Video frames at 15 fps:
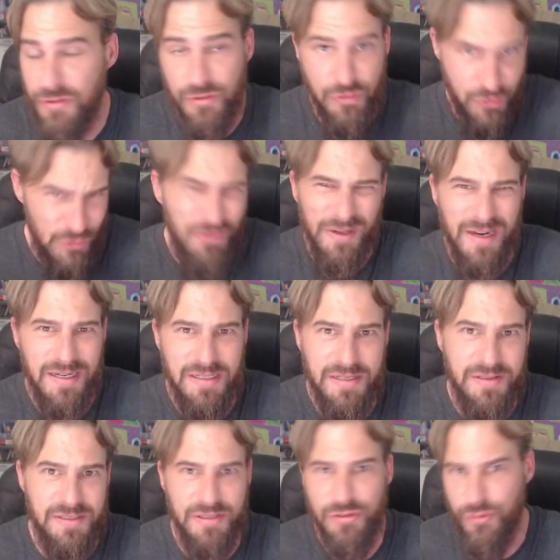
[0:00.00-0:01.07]
to the
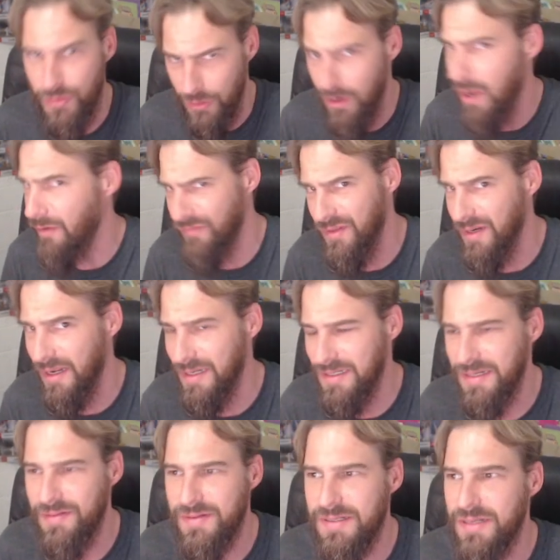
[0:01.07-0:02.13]
19th century, or of the
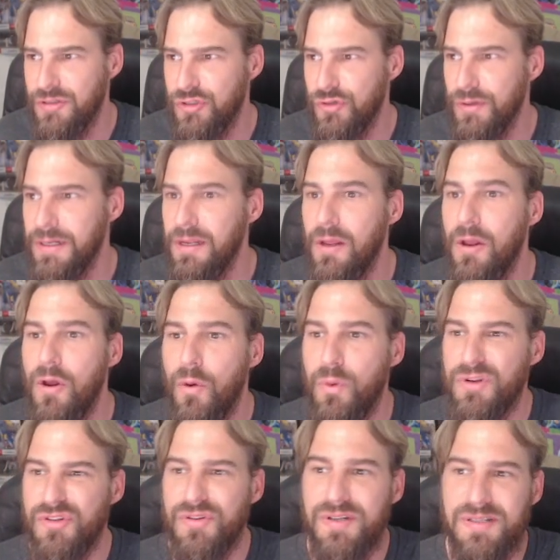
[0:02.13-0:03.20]
19th century,
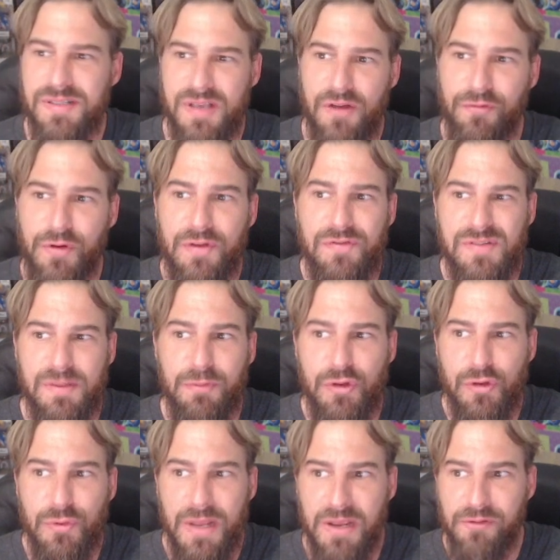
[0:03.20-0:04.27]
which the discovery of some
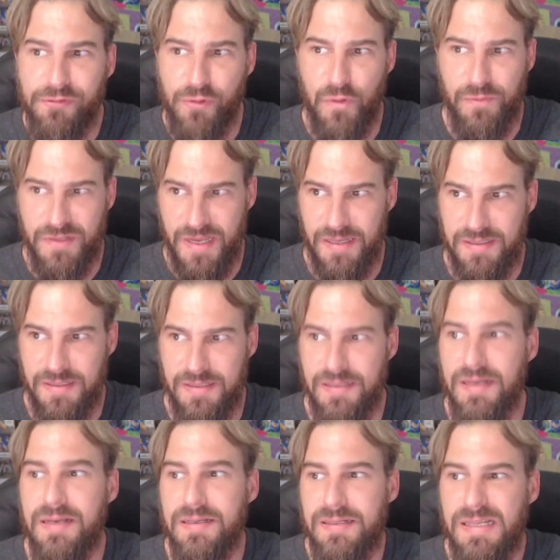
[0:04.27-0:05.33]
cuneiform texts
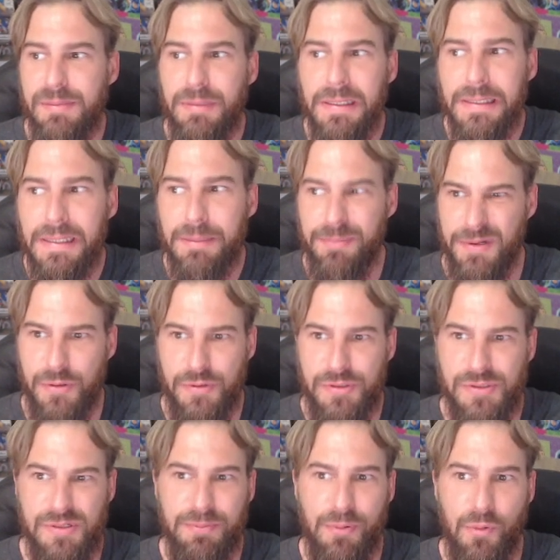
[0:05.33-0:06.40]
seemingly appear to
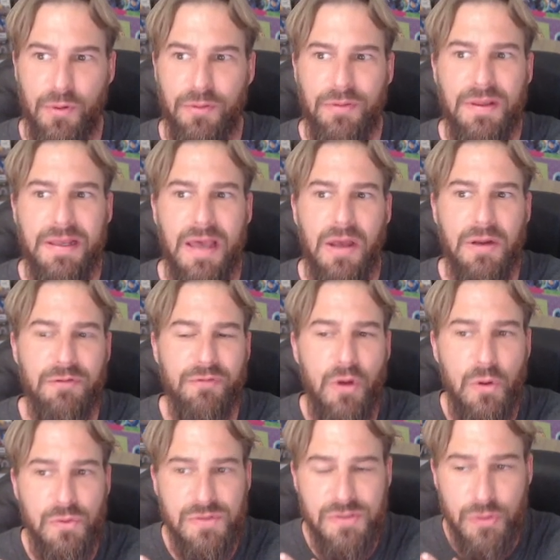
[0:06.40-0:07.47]
support the account
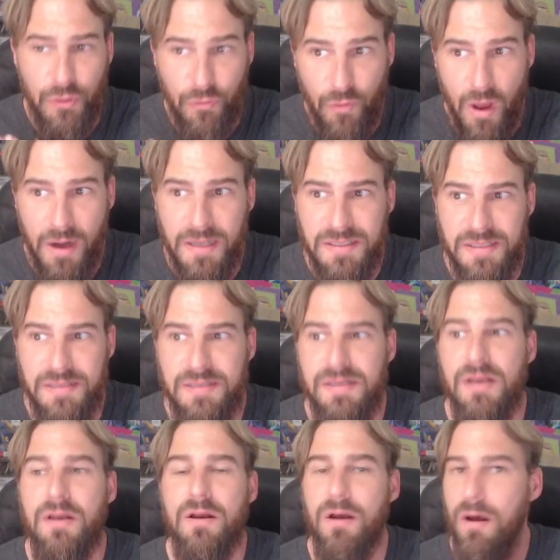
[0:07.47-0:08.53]
of Herodotus
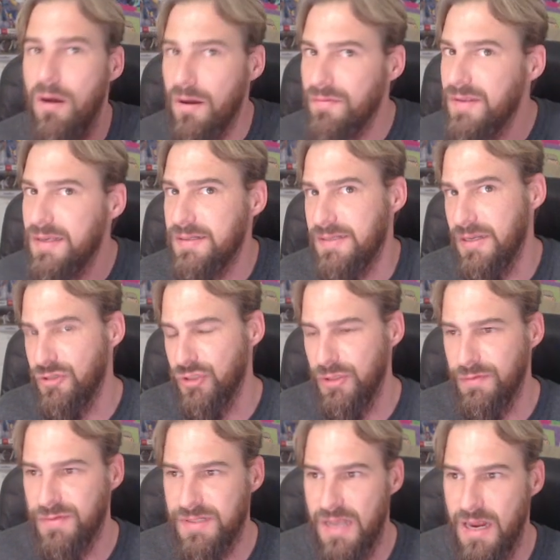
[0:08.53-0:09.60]
on the accession
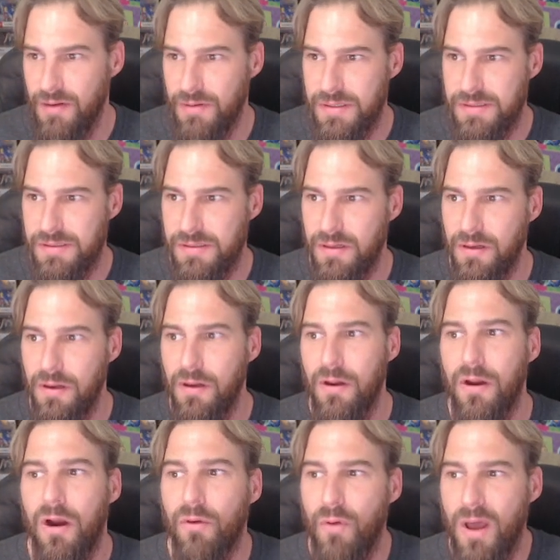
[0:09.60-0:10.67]
of Cyrus.
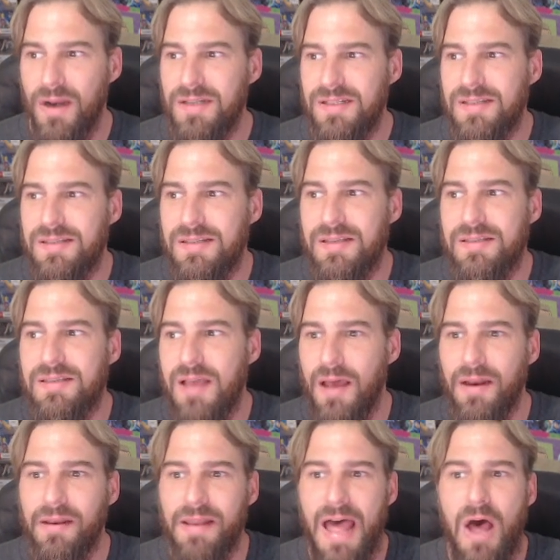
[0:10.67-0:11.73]
Herodotus does not
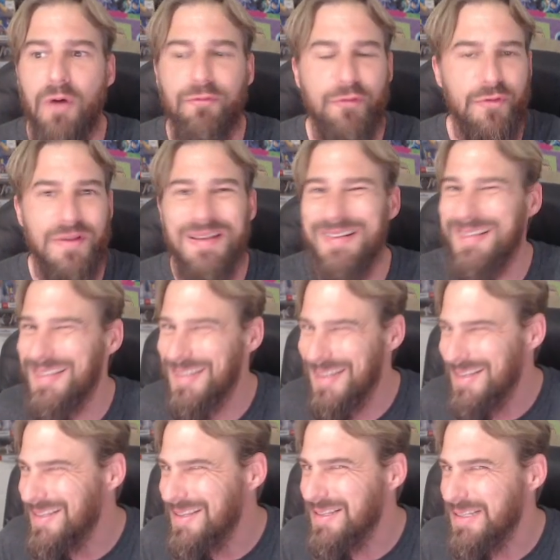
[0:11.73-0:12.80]
allow for the
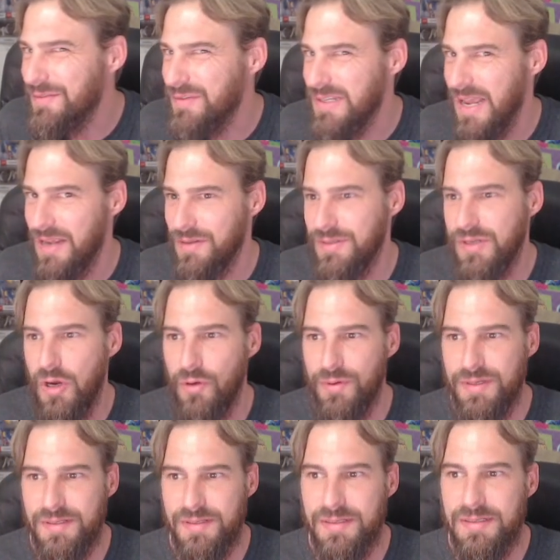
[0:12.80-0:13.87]
existence of
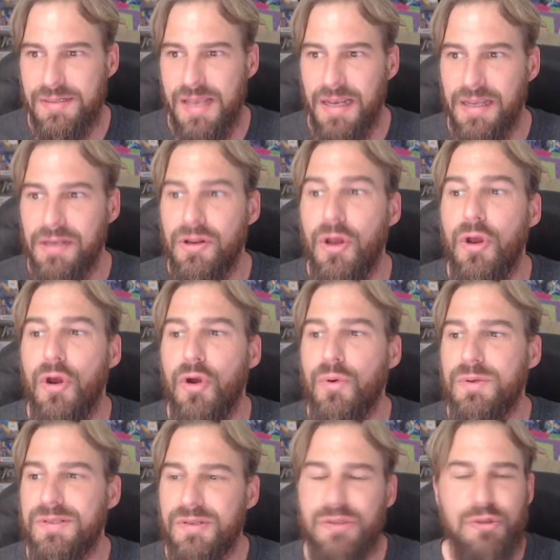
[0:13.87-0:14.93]
Cyaxares II, who
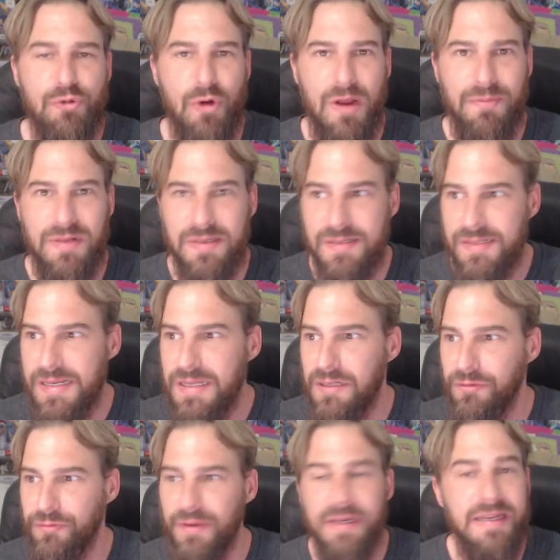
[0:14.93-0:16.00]
is described in
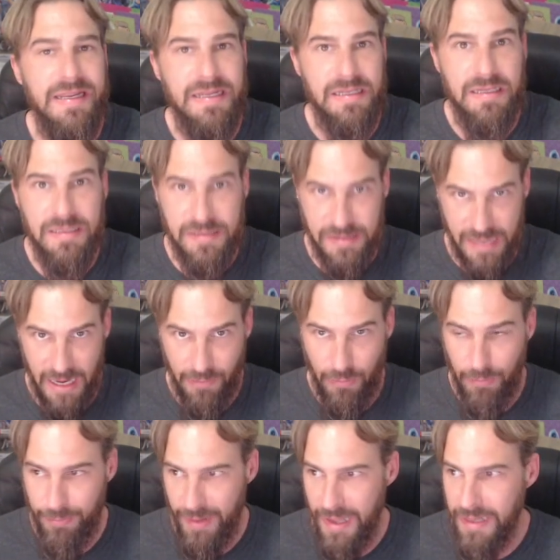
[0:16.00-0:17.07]
Xenophon in
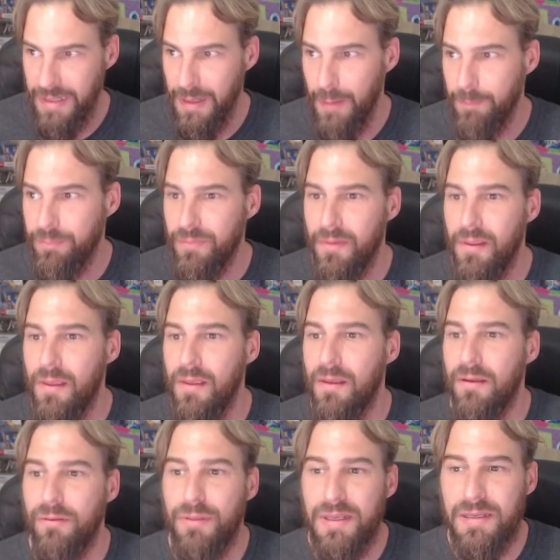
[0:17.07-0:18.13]
Cyropedia.
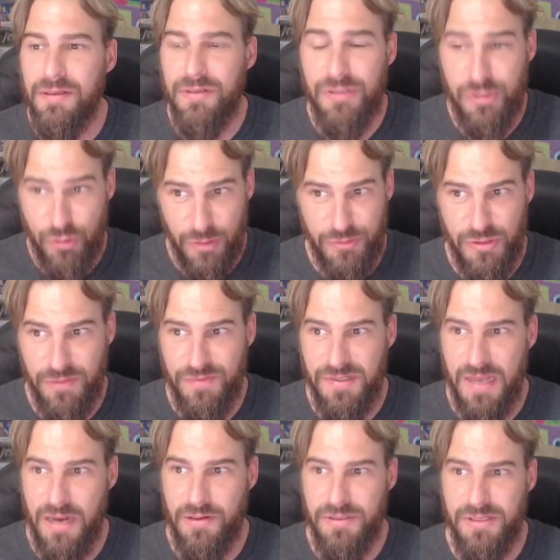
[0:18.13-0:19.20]
The description of
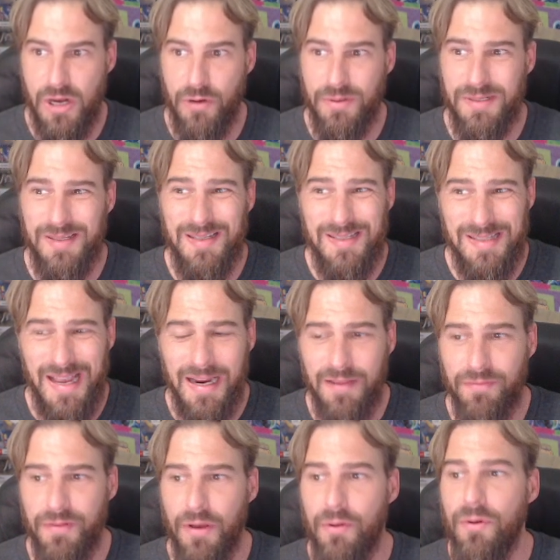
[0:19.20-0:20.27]
Cyaxares
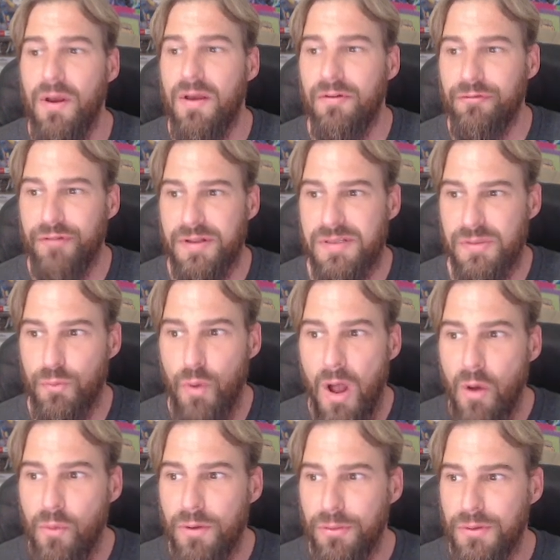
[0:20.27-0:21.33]
II, though, fits
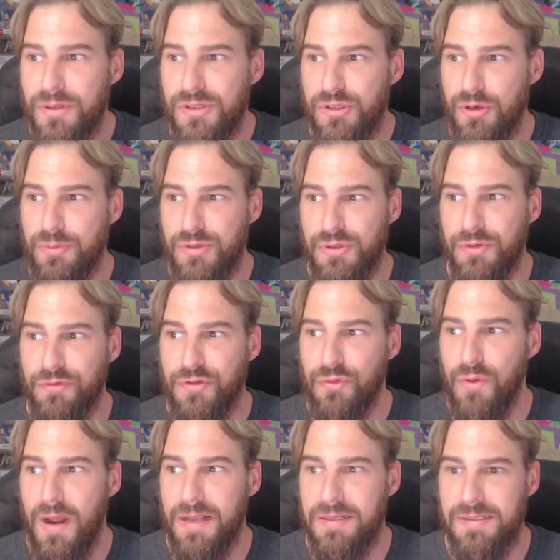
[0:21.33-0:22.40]
well with the description of
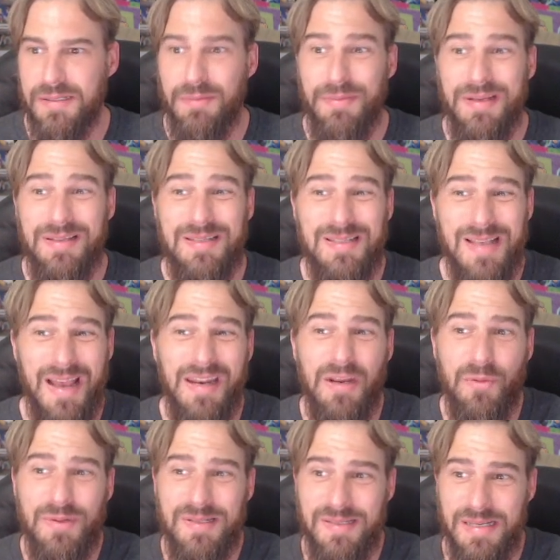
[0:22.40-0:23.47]
Darius the Mede,
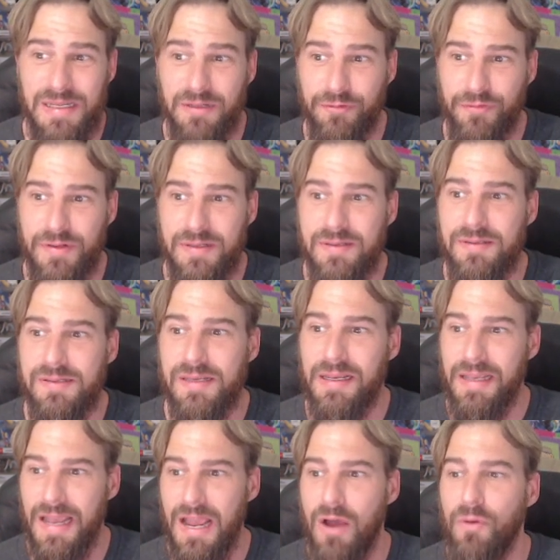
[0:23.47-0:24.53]
siding with Xenophon's
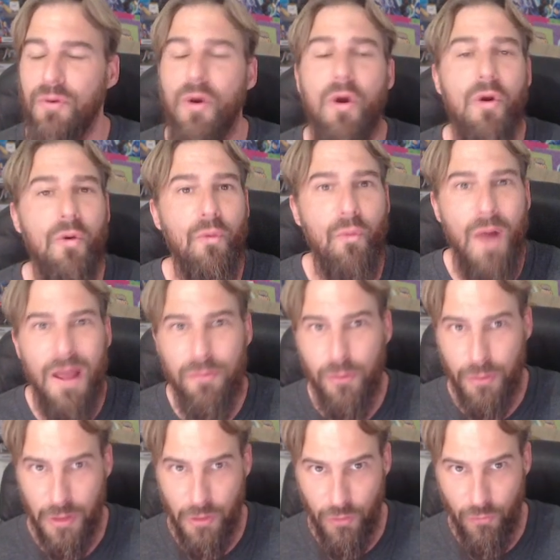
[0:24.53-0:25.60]
account rather
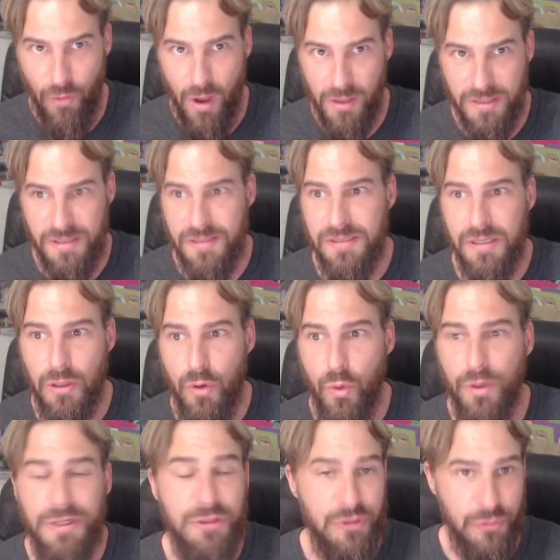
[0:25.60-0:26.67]
than Herodotus,
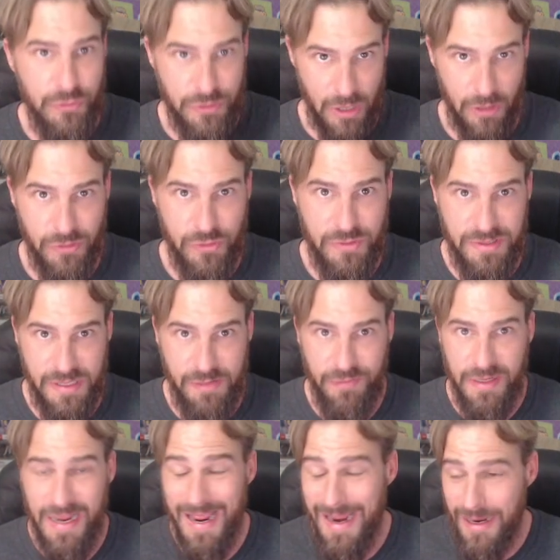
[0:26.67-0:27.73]
according to Dr.
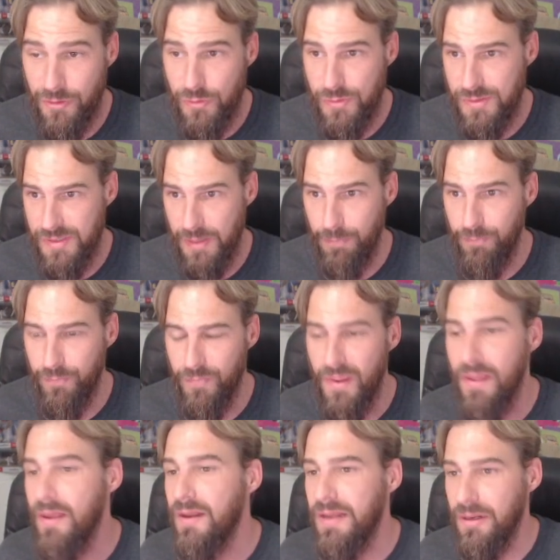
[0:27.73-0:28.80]
Stephen Anderson.
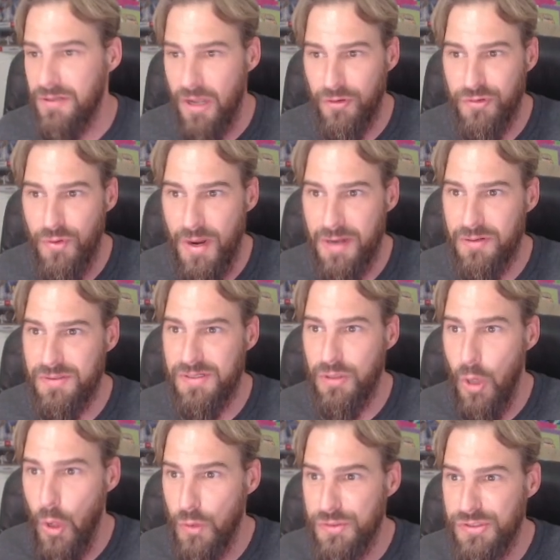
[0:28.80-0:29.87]
Now, Dr. Anderson
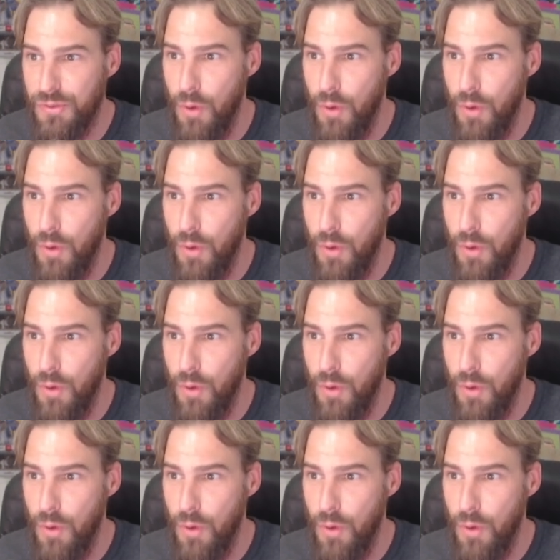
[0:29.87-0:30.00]
also